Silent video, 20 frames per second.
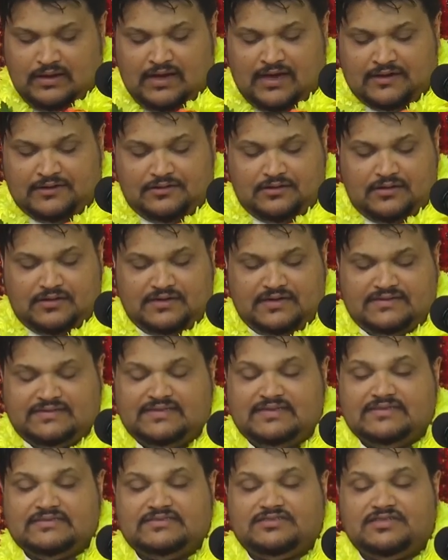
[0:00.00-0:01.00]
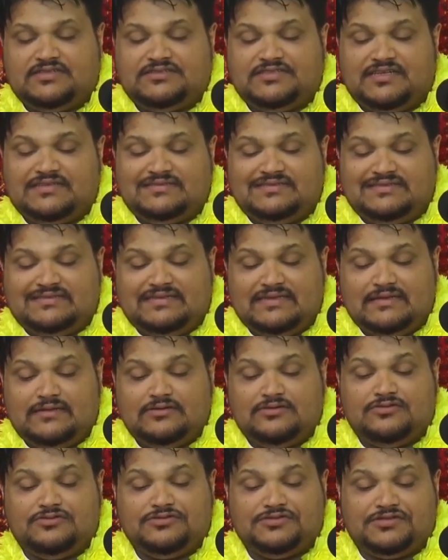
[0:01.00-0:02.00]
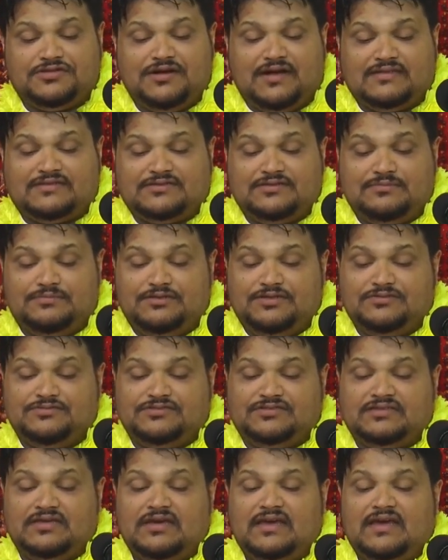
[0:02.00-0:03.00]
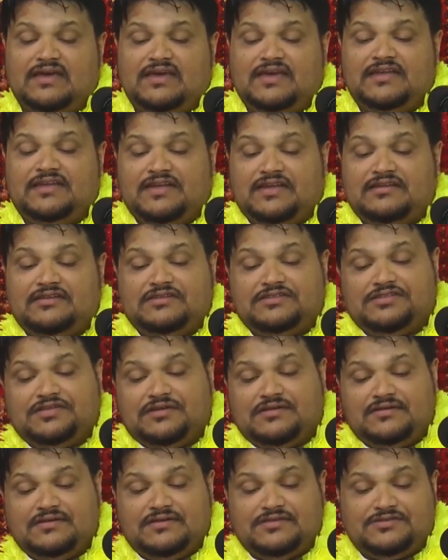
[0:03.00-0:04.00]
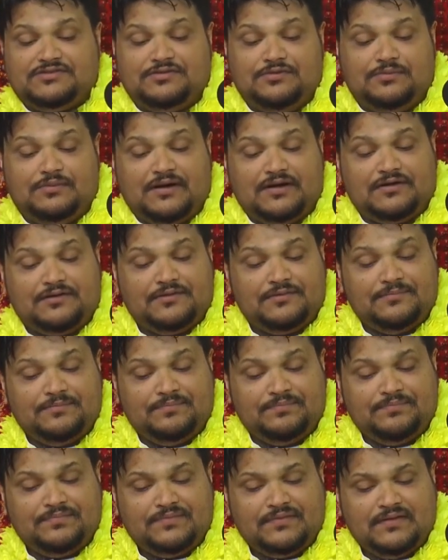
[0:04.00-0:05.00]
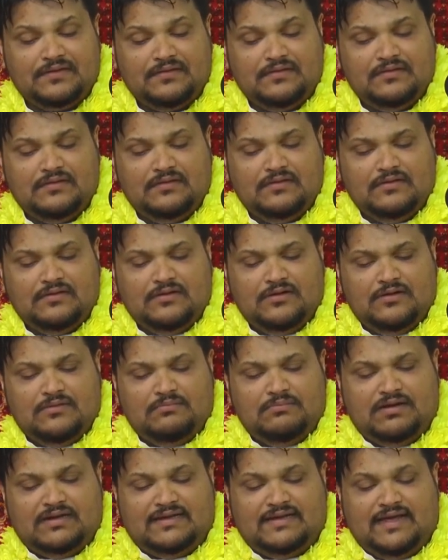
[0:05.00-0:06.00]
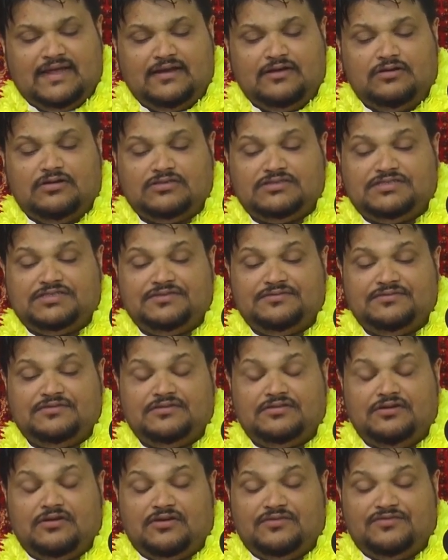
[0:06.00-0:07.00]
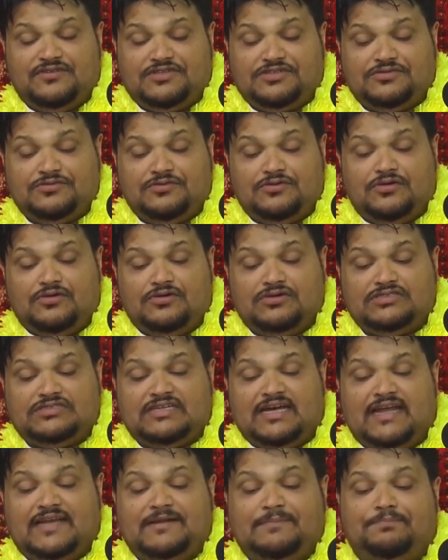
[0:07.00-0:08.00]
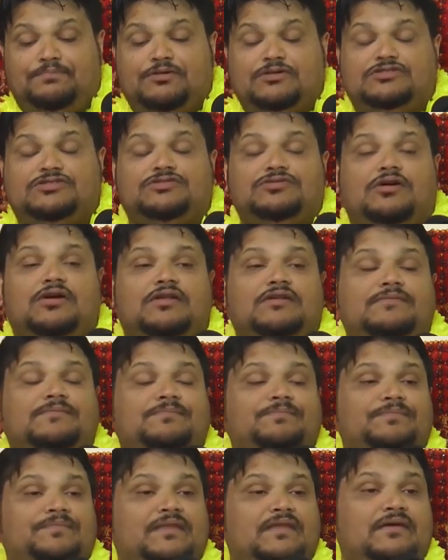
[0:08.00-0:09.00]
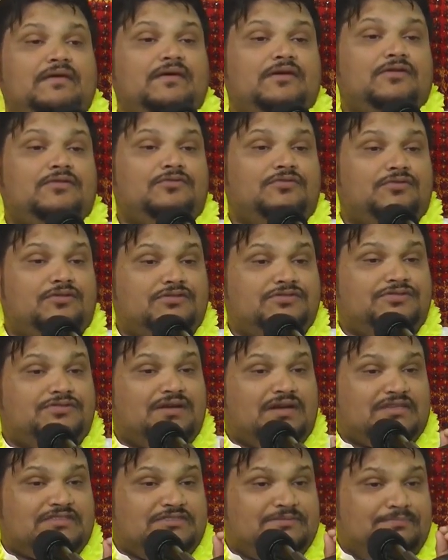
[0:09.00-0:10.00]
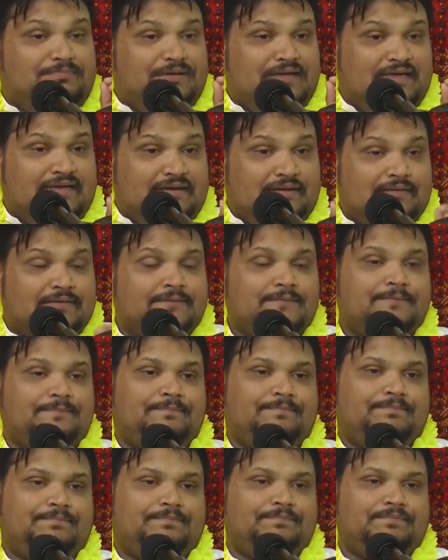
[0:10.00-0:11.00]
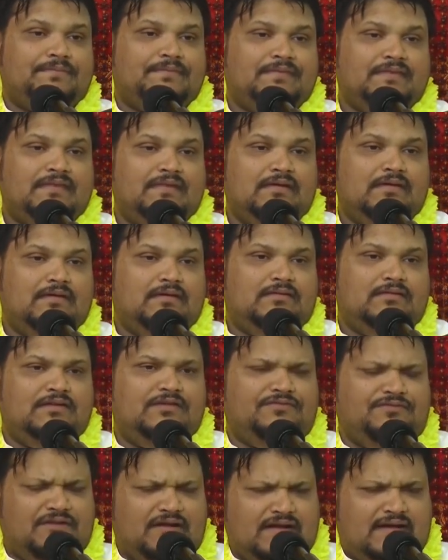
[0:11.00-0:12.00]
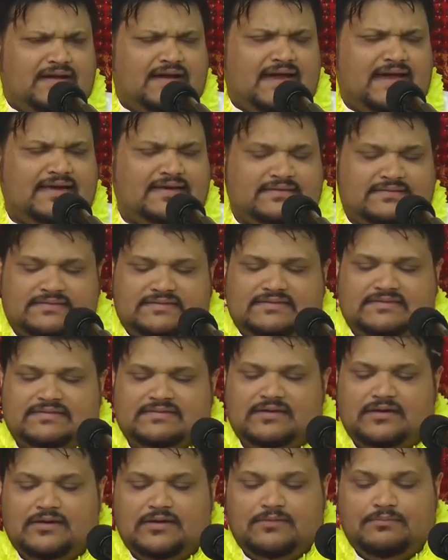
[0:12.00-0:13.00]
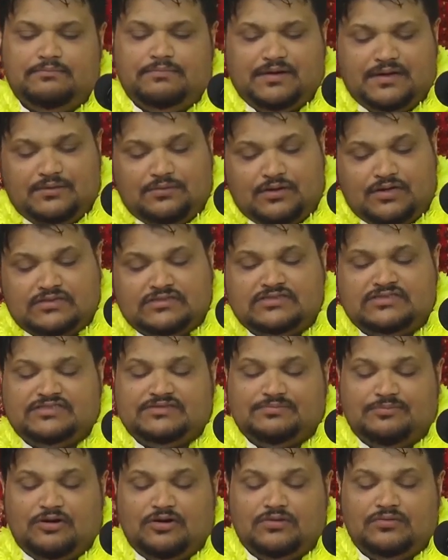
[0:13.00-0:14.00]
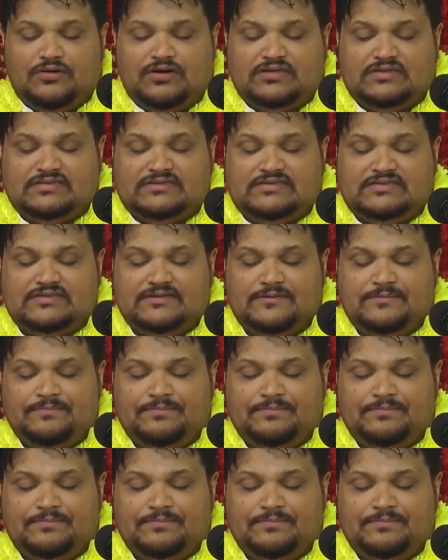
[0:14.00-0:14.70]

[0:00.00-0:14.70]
and other things such as till kush grass could be used in addition to this gobar. But then Lord, Sh Lord Vishnu goes and he puts on Rudraksh bead, different kinds, big ones, small ones,